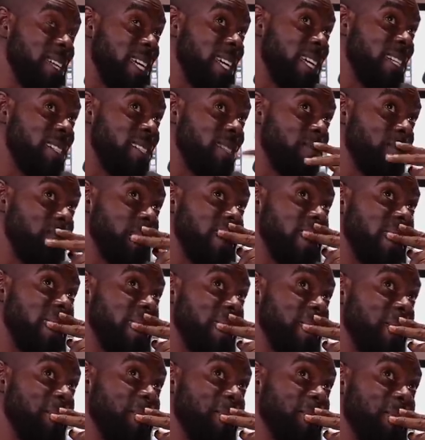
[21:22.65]
as I
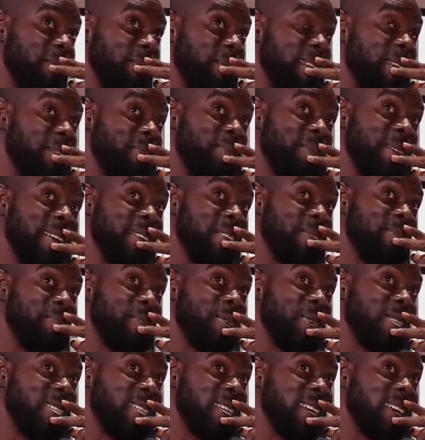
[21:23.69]
say, I dep on the
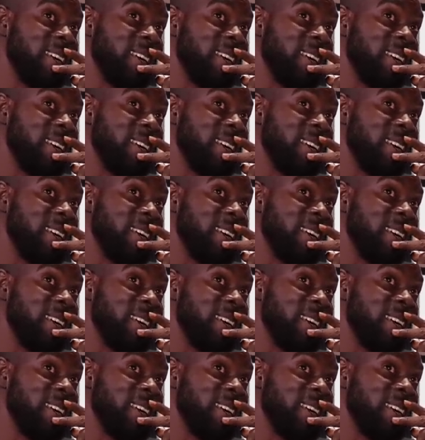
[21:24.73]
bus,